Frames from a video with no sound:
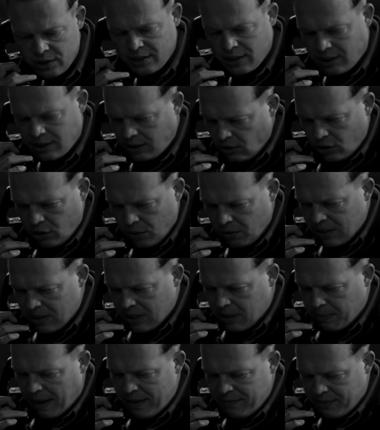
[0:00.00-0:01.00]
to finish things
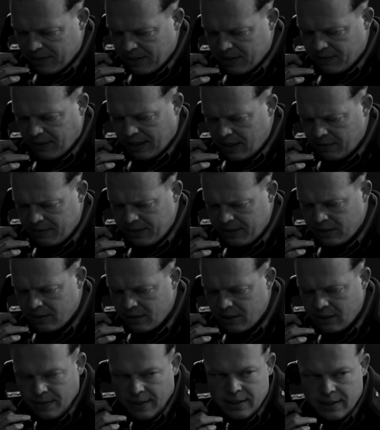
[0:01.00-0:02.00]
quickly in the
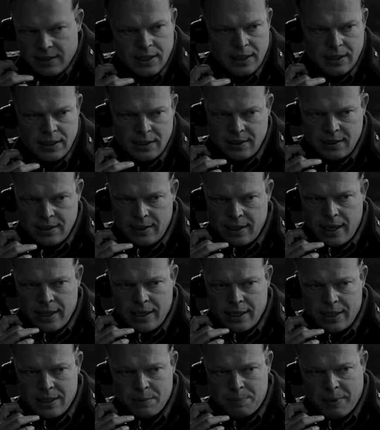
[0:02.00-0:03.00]
camp, calls his
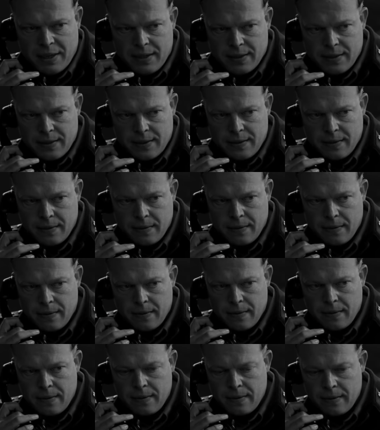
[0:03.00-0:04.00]
superiors
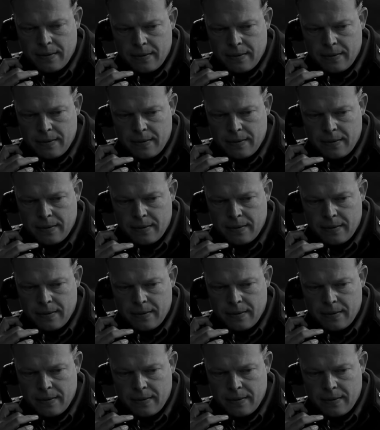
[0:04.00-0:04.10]
to get